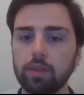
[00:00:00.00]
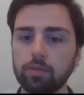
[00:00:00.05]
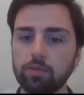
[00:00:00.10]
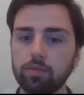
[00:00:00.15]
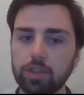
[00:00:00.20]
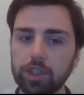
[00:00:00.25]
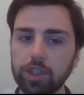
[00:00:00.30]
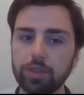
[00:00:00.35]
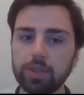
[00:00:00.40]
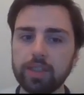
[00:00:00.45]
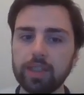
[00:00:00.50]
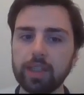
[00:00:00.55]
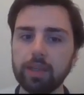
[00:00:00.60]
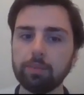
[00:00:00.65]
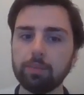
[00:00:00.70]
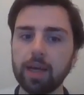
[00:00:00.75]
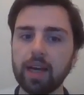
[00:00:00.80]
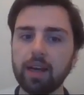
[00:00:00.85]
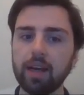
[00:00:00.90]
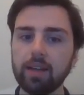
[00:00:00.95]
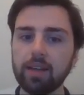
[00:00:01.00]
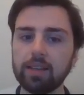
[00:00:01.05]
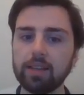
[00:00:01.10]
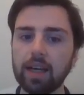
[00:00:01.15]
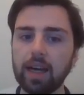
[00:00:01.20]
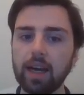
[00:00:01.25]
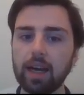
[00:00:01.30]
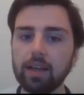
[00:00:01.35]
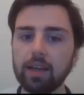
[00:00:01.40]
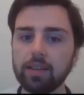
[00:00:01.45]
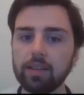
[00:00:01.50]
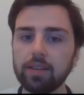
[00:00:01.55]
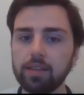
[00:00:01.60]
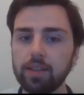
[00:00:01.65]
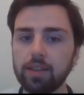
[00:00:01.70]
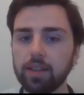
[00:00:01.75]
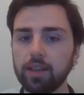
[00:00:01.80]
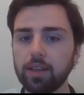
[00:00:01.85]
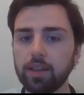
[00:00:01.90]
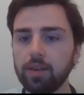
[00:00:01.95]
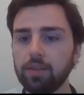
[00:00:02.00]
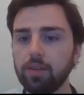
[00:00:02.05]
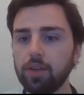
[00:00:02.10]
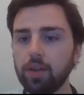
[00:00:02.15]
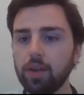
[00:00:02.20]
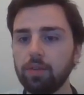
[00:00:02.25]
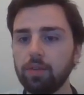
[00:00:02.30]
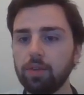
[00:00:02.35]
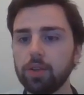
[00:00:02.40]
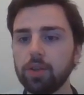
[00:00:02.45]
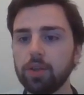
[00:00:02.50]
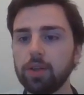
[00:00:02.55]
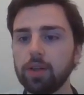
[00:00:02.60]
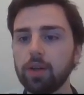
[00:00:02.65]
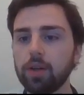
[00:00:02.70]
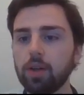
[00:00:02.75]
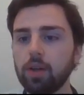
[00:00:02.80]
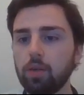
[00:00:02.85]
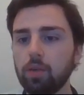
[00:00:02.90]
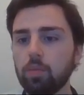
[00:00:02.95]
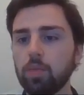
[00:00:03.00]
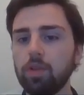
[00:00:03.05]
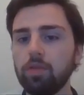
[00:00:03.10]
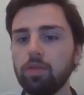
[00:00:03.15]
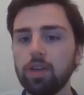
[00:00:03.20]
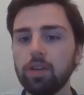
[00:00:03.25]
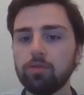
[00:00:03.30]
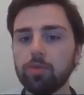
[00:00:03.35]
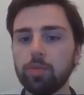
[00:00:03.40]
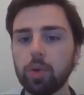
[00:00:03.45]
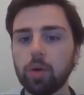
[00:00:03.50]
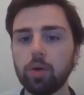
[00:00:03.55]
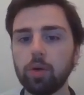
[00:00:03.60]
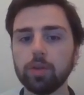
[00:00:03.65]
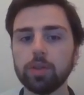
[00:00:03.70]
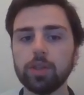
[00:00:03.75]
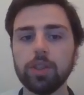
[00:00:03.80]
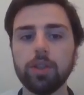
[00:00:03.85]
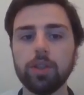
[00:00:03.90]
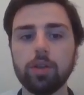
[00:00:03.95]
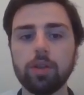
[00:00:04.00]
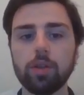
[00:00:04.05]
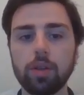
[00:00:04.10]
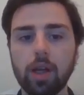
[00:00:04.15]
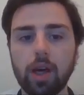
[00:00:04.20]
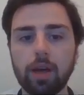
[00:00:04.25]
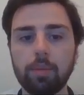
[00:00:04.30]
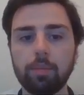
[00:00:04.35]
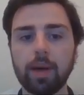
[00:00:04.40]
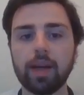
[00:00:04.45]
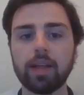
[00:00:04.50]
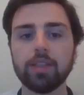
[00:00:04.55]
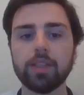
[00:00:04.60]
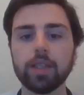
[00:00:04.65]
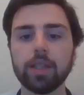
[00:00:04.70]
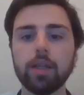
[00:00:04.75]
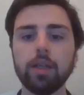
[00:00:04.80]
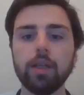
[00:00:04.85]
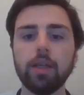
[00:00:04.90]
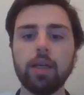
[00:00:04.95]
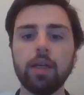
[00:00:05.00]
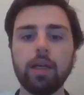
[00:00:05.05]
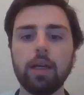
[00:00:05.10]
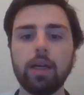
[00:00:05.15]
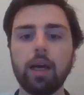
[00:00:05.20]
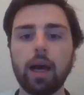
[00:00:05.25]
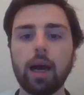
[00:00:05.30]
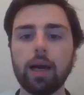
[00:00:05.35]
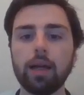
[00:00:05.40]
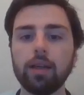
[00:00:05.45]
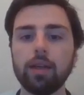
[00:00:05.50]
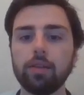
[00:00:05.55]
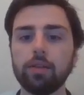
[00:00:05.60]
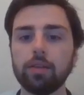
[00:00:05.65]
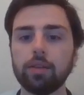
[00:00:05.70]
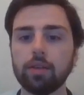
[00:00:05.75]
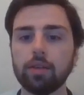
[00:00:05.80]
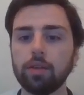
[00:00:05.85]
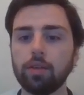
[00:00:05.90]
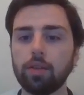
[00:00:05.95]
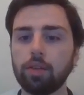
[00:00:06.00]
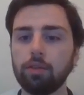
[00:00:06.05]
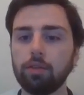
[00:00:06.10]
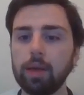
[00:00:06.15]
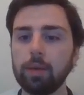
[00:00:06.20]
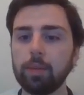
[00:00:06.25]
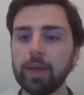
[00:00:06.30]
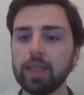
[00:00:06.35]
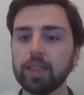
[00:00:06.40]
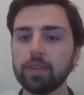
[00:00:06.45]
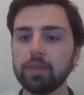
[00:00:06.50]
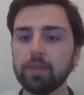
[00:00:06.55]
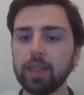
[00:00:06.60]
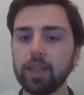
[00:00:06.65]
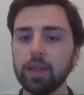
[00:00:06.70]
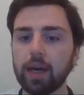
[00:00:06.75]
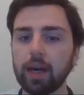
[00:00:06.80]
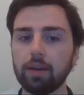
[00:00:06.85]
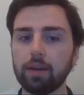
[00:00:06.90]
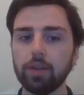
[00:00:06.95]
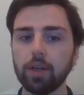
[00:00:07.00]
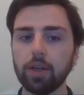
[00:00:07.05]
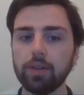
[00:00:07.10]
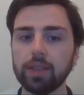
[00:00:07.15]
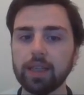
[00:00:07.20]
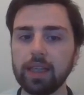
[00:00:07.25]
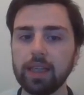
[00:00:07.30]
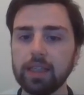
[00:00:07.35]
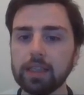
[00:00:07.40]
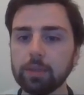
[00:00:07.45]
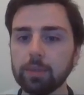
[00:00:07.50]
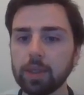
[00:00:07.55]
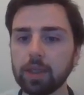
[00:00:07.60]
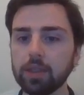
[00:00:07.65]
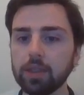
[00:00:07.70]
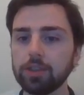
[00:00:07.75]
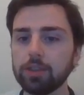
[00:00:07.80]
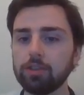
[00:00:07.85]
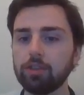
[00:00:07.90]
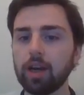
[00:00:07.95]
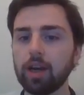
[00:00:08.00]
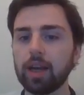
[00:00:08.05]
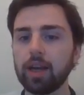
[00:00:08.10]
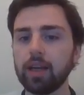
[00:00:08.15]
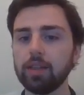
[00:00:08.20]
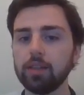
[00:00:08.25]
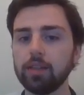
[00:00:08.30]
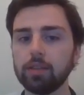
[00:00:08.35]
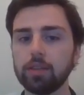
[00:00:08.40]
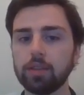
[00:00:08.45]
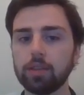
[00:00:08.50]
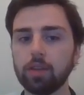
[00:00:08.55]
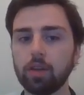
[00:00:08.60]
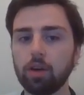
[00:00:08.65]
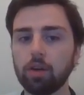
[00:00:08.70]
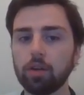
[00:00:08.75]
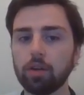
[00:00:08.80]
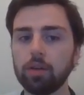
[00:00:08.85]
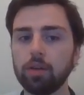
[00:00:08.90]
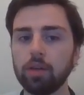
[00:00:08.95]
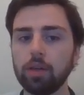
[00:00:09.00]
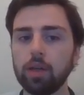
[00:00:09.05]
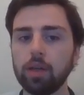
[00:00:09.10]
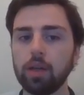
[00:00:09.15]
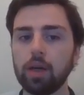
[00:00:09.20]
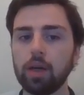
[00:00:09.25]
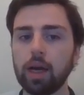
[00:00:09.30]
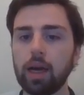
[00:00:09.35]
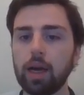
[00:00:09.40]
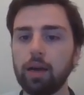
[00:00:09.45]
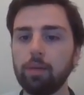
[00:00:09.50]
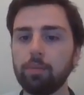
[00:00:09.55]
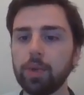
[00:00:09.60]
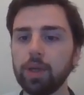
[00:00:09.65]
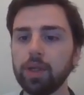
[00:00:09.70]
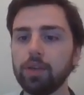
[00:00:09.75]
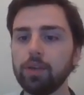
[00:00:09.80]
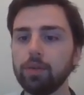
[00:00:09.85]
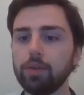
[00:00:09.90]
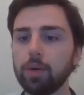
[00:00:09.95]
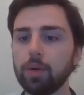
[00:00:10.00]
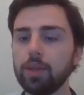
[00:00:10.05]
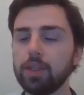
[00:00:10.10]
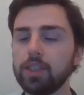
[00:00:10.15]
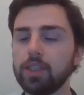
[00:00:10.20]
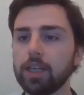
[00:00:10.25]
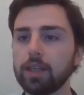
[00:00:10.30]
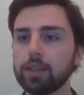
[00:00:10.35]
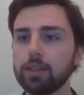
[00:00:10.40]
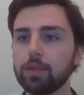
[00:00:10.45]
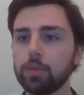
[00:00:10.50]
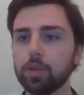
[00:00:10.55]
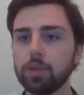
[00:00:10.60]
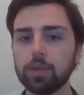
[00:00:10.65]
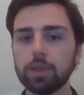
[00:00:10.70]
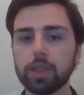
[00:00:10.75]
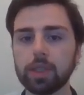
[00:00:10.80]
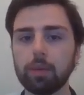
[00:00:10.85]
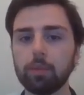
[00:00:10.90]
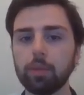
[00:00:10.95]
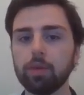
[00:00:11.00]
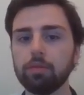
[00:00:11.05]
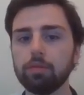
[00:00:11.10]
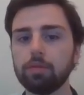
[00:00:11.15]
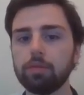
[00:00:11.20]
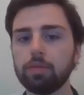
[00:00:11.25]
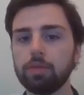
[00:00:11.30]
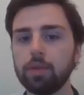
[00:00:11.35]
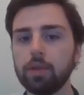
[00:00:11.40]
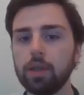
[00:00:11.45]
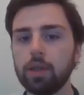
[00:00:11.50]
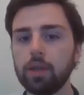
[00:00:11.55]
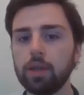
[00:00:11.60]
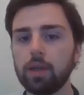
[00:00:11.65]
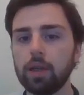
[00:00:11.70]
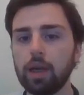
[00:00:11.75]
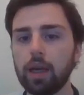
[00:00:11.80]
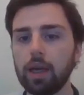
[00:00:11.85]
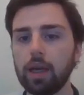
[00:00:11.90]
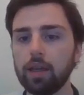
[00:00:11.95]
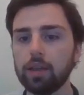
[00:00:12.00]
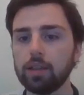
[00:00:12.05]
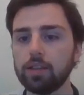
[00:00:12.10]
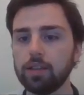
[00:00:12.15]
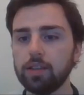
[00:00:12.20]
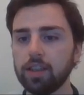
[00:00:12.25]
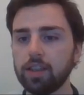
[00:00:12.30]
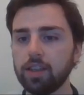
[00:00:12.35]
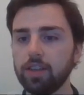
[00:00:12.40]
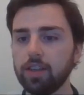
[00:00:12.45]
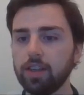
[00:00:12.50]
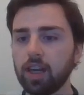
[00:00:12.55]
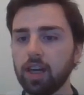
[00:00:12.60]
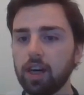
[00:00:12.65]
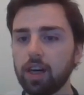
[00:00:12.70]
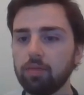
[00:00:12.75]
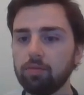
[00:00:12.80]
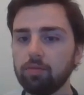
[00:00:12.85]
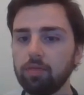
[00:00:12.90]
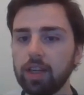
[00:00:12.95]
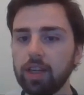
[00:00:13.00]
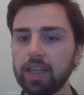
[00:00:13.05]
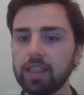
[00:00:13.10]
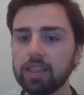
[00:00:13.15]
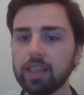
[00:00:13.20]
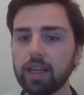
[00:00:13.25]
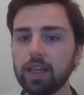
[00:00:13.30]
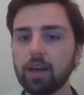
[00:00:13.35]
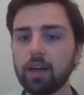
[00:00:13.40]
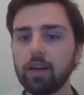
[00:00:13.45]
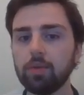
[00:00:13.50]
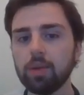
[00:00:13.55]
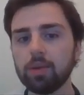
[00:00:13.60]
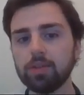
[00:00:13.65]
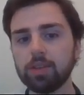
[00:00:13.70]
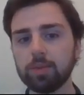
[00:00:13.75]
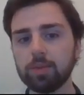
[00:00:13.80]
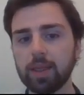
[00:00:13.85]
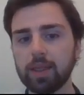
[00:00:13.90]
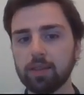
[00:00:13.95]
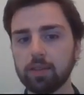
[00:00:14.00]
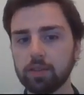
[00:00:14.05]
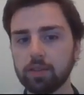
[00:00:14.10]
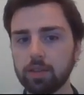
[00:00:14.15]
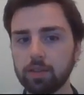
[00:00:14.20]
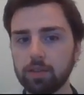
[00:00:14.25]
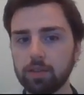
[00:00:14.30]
reduce the impact it has. If you're doing a monthly report to your line manager and 3 weeks of it you have no data because your tracking's gone, but you only checked it once that month, it's, you can't really say, oh, well, I've spent